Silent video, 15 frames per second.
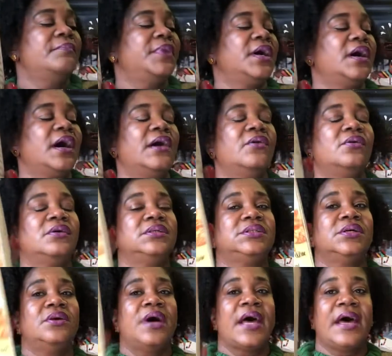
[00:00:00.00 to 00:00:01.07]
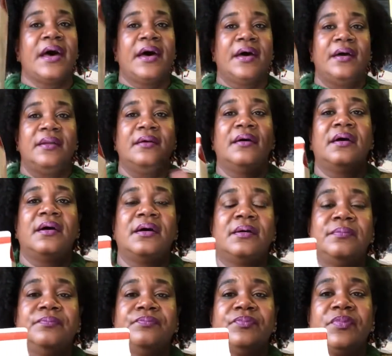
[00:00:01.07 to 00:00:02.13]
But I also had,
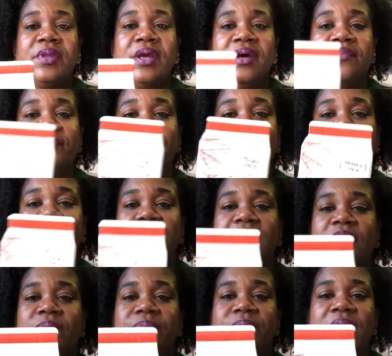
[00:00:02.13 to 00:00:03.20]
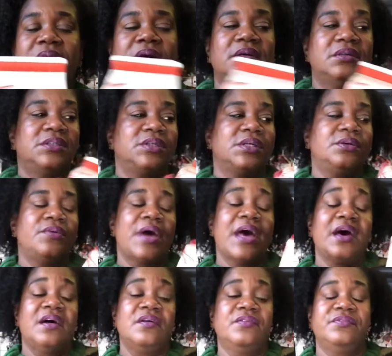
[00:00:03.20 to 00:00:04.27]
I've used up, so I don't
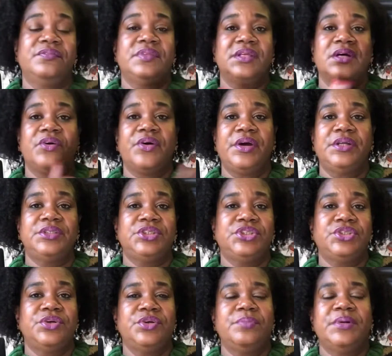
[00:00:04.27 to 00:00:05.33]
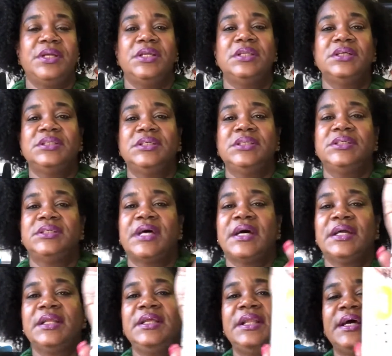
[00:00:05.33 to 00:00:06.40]
have the carton to show you, but it looks
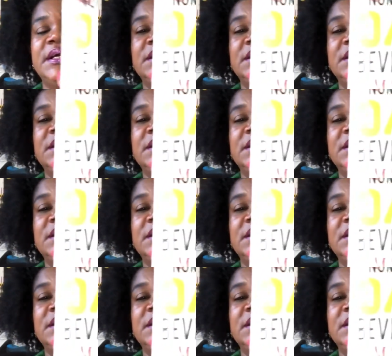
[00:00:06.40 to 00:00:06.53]
exactly like